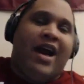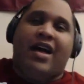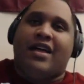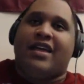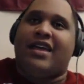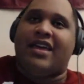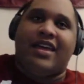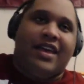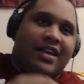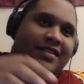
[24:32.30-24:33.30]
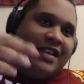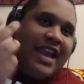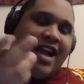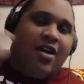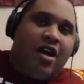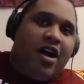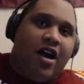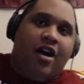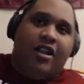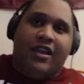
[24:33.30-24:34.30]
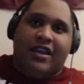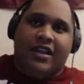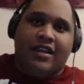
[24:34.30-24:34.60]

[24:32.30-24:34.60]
he is an alcoholic,